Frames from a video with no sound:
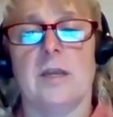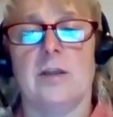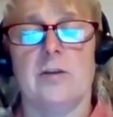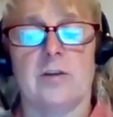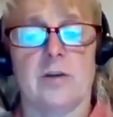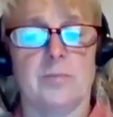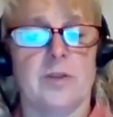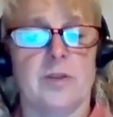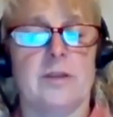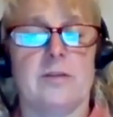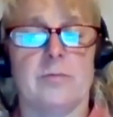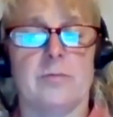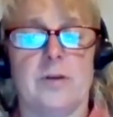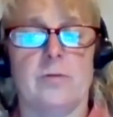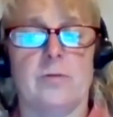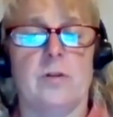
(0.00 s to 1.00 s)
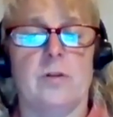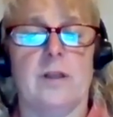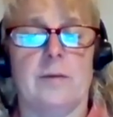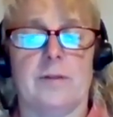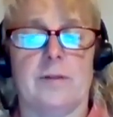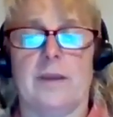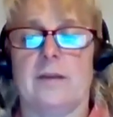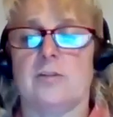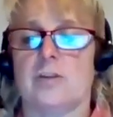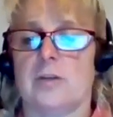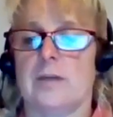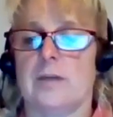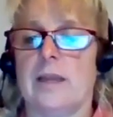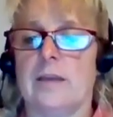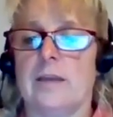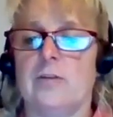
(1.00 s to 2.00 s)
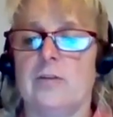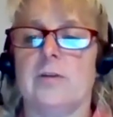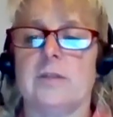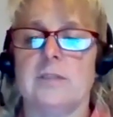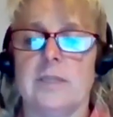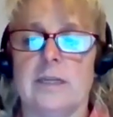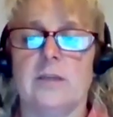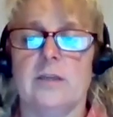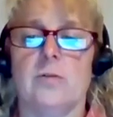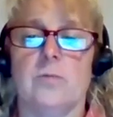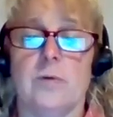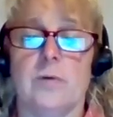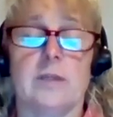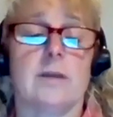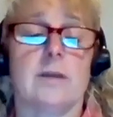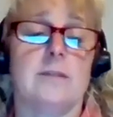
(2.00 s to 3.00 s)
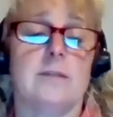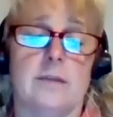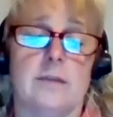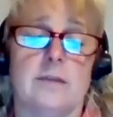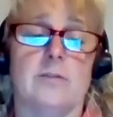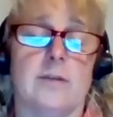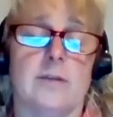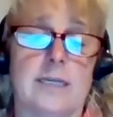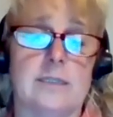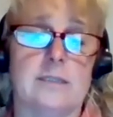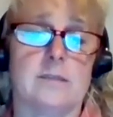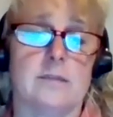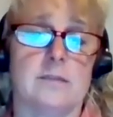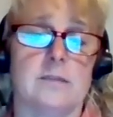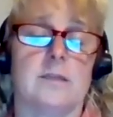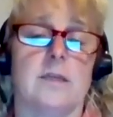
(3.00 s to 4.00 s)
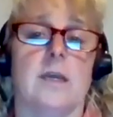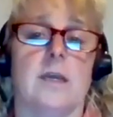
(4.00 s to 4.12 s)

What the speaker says: You complete the renewal application, and you continue with a 10-year license.